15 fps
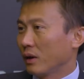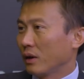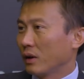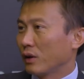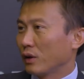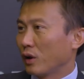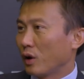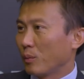
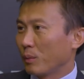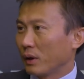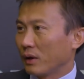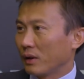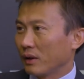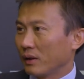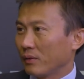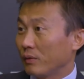
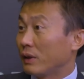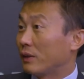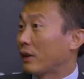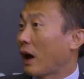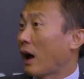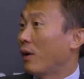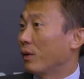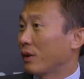economically
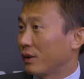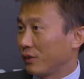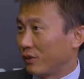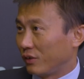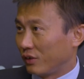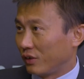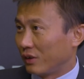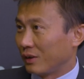without
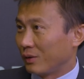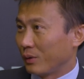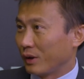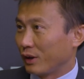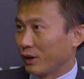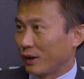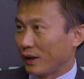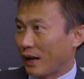
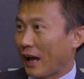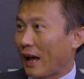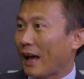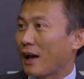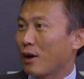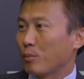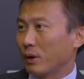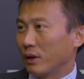considering the
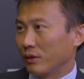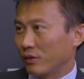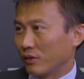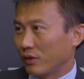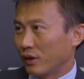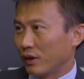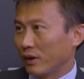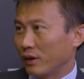carbon's
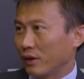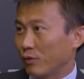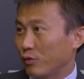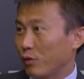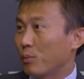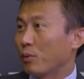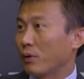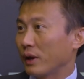
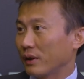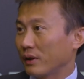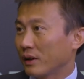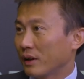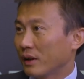footprint.